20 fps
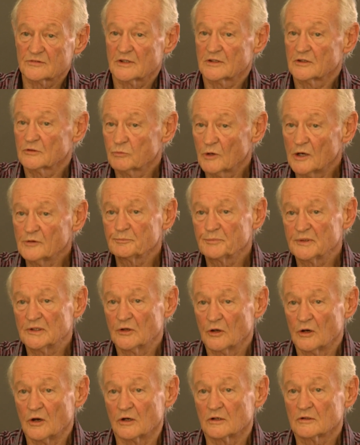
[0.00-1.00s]
that it won't be
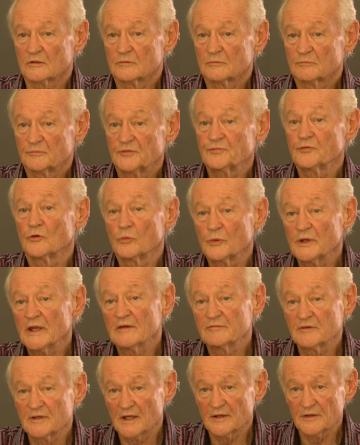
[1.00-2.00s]
long before we
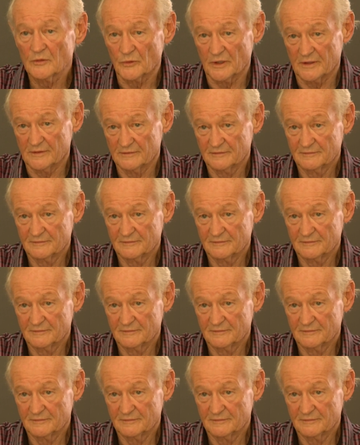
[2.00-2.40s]
have another one.